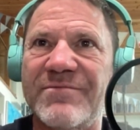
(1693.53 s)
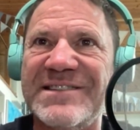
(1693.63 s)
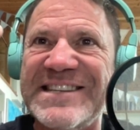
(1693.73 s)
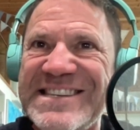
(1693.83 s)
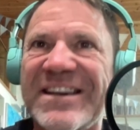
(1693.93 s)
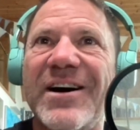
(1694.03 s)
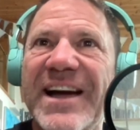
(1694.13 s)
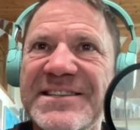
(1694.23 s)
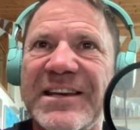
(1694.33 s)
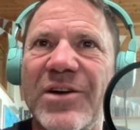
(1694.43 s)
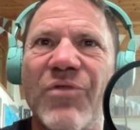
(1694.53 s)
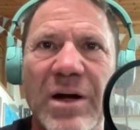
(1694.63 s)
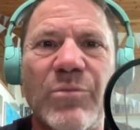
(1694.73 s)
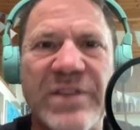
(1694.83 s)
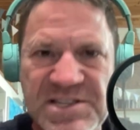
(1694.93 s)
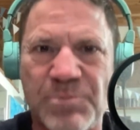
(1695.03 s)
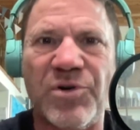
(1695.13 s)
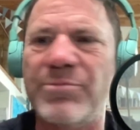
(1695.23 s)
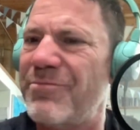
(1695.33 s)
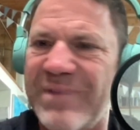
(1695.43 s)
desire to go, right, well, there's a problem,